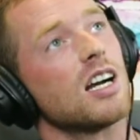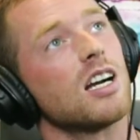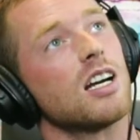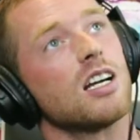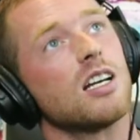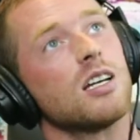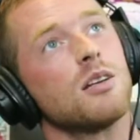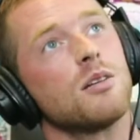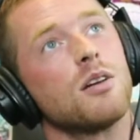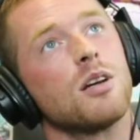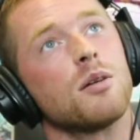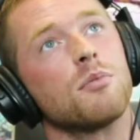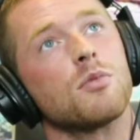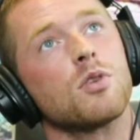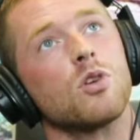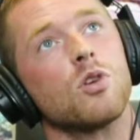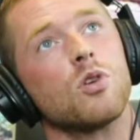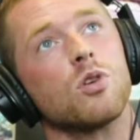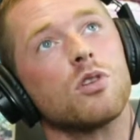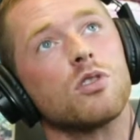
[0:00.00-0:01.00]
I
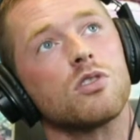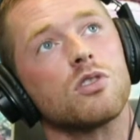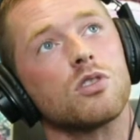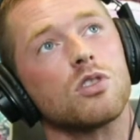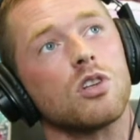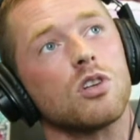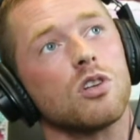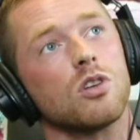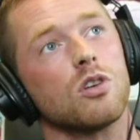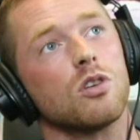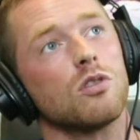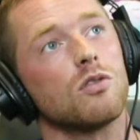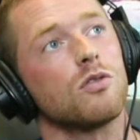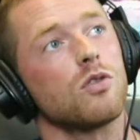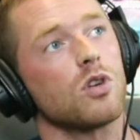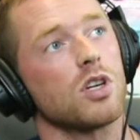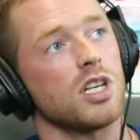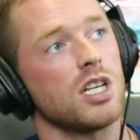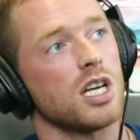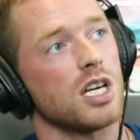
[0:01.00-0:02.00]
am going to go
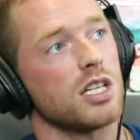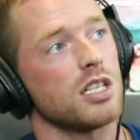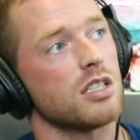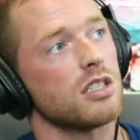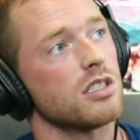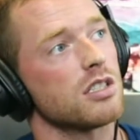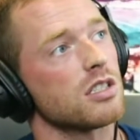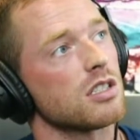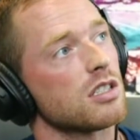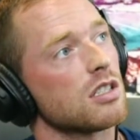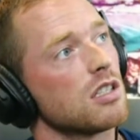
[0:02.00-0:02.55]
49ers